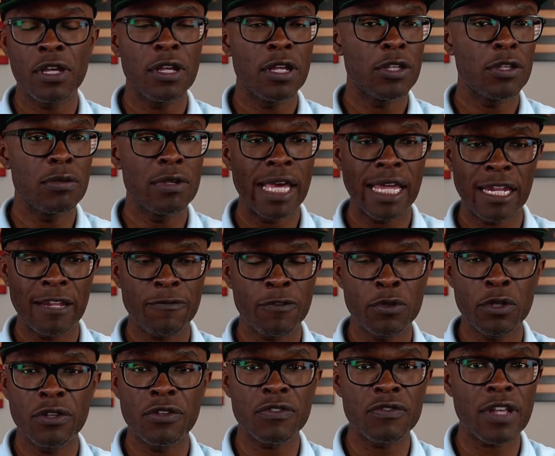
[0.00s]
You got it
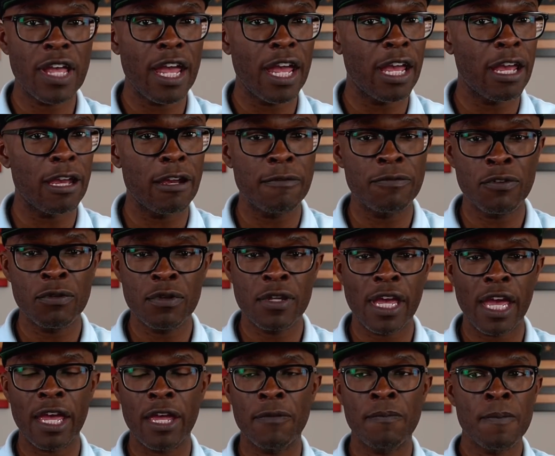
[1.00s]
fully staffed. You
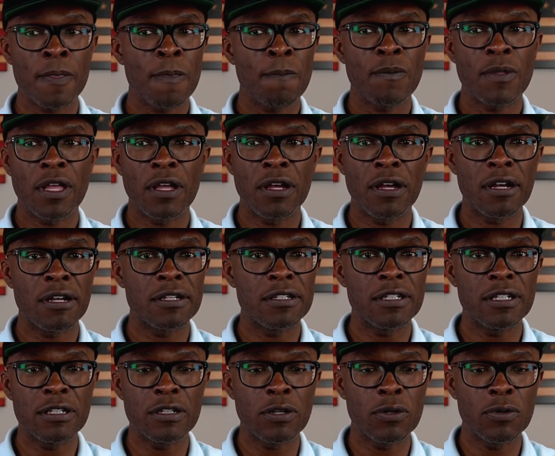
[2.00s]
got,
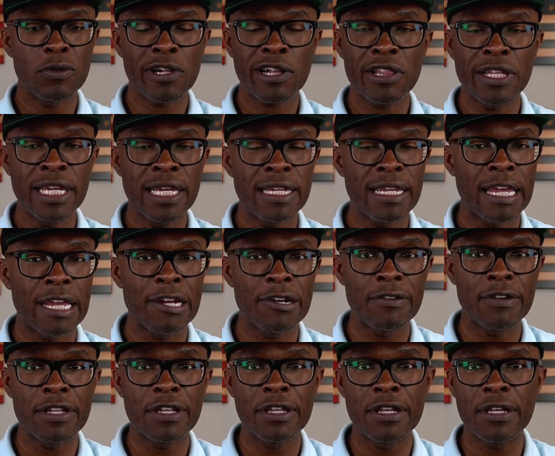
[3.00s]
clean
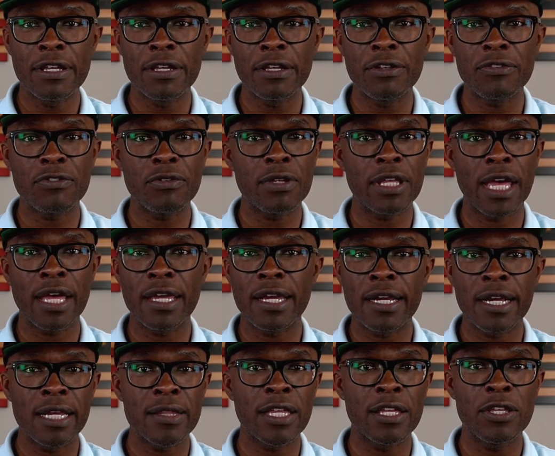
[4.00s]
areas. You got
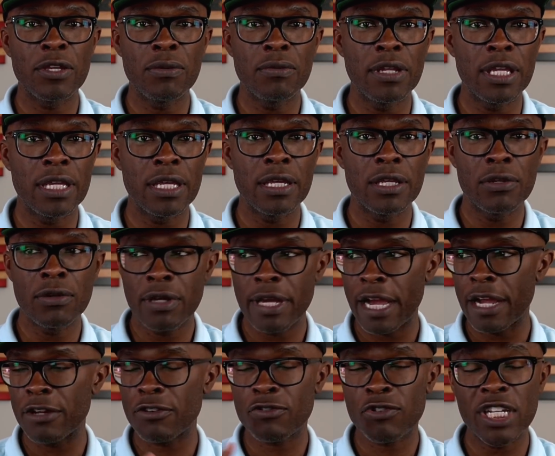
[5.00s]
everything you need. You
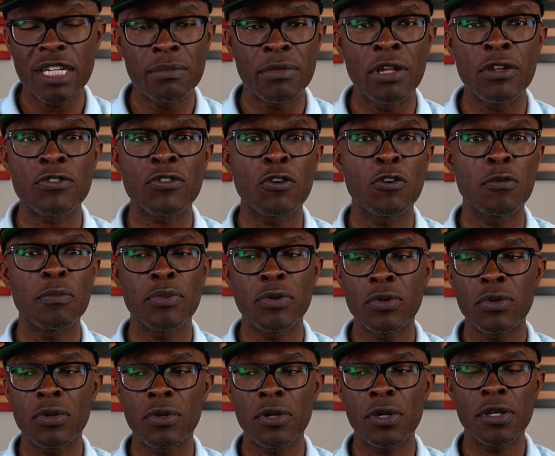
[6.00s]
got treatments on
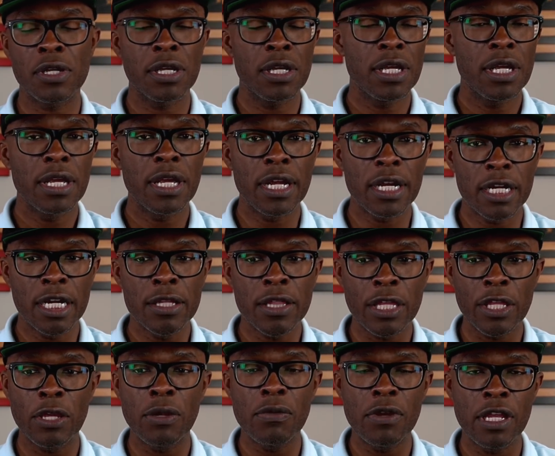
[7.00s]
board. Everything
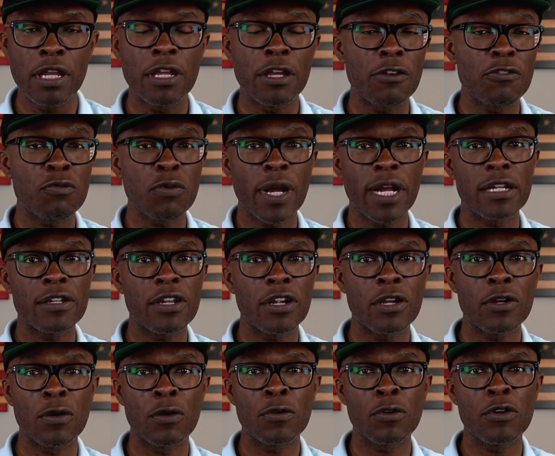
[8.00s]
you need is right there
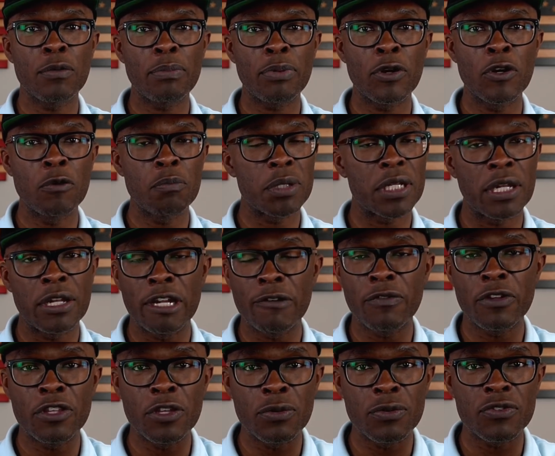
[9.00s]
on the boat, but they never
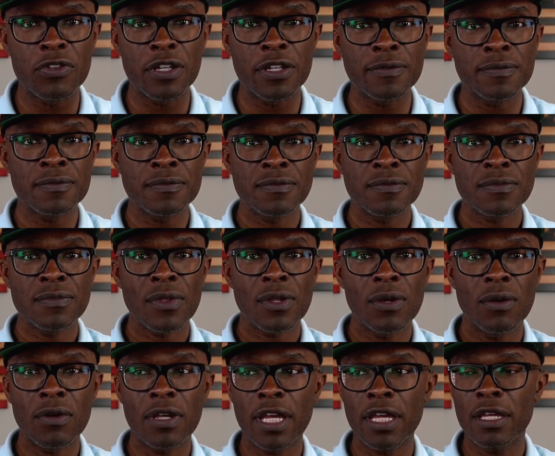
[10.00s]
used it.
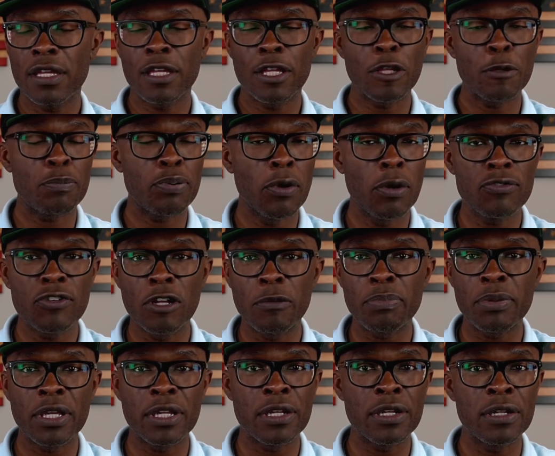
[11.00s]
Okay? It pulls up
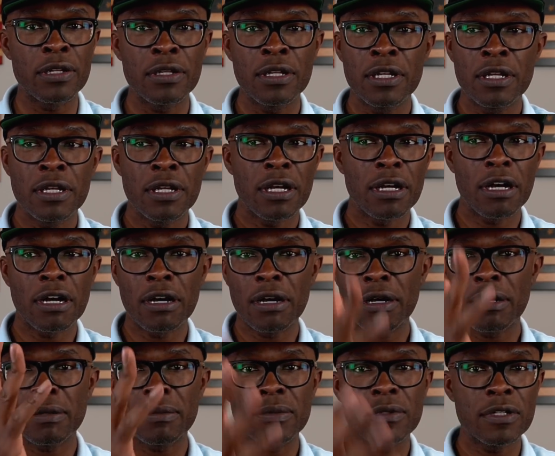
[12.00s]
in
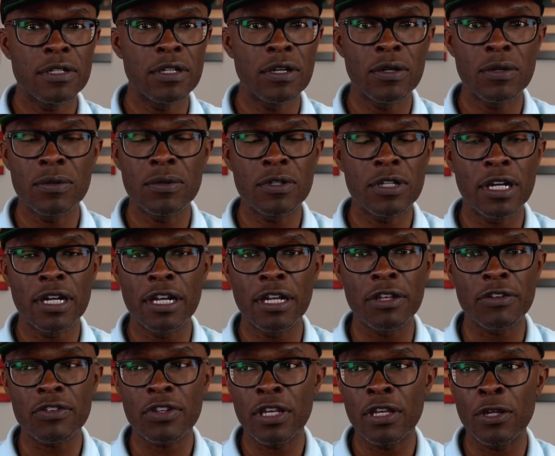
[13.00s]
the
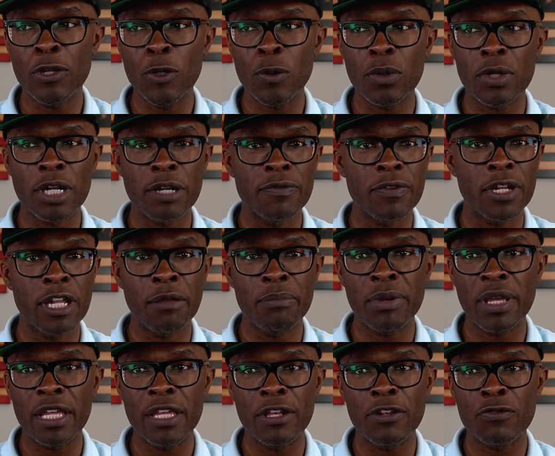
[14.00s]
Hudson or whatever that
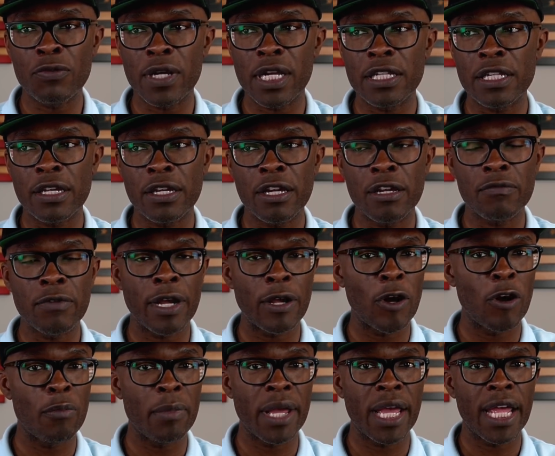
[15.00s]
bay is right there, right
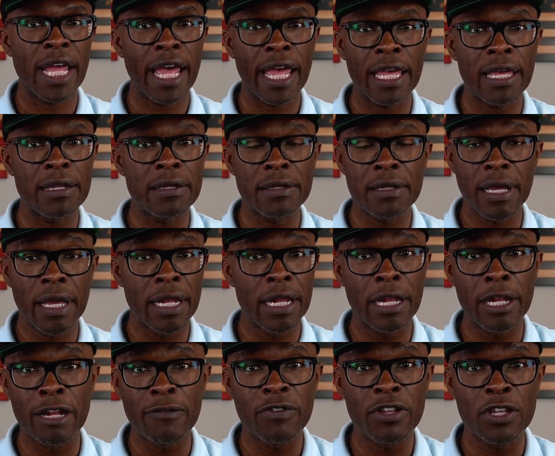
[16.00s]
on Manhattan, and they
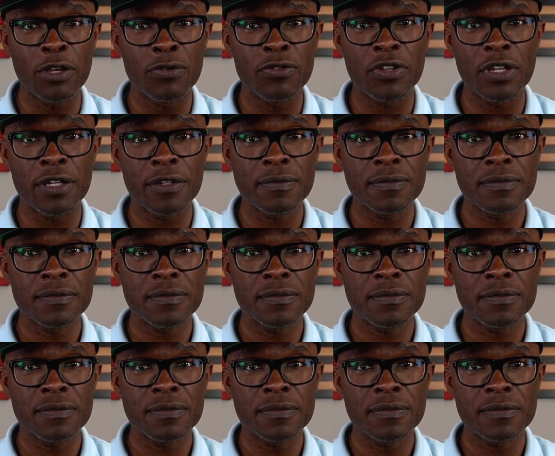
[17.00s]
never used it.